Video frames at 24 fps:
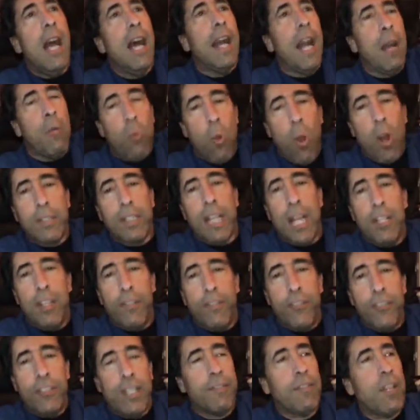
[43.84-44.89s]
and I walk down
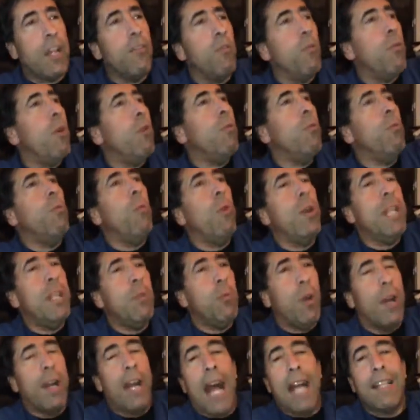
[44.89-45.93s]
the few steps. What do
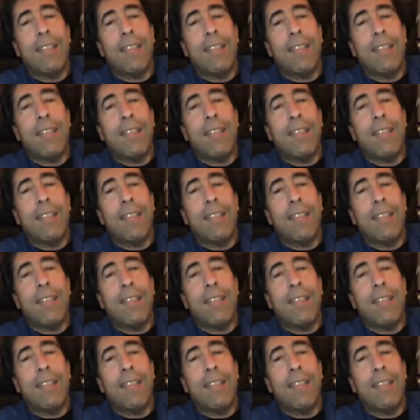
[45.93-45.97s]
you want?